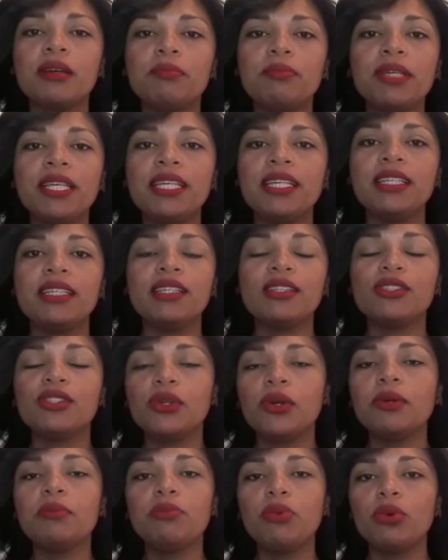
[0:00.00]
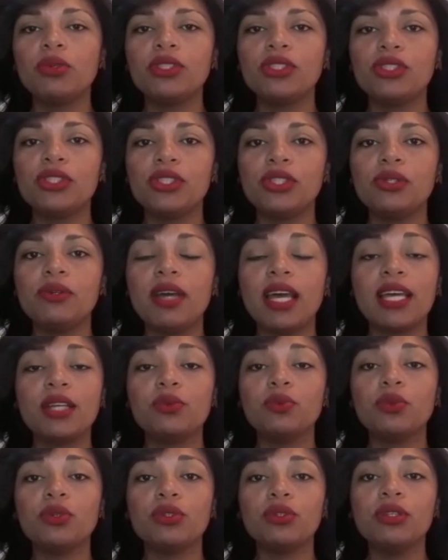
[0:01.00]
be so important to you
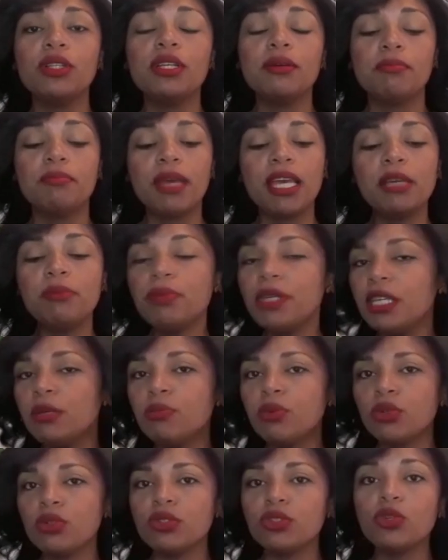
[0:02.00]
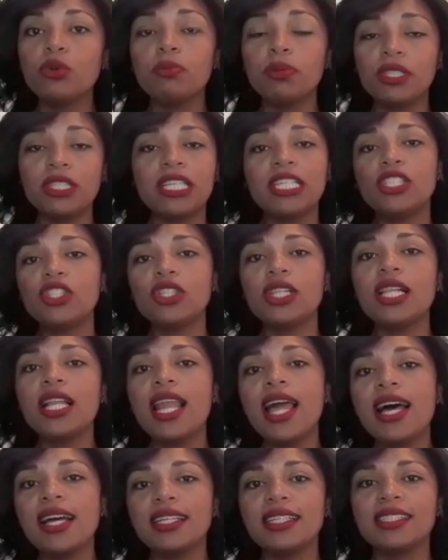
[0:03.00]
and will make people, your potential
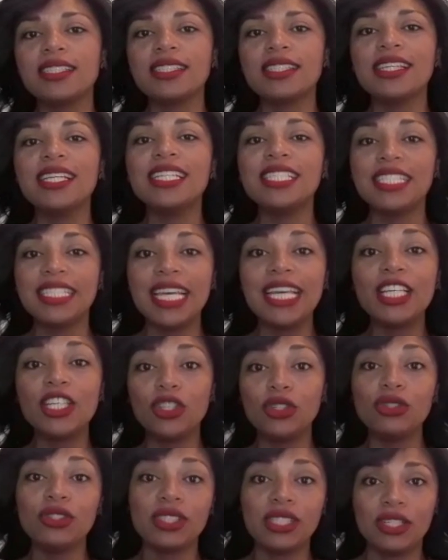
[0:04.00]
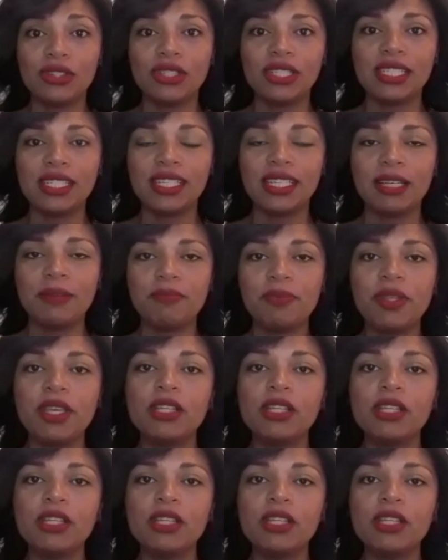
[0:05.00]
clients, take you seriously.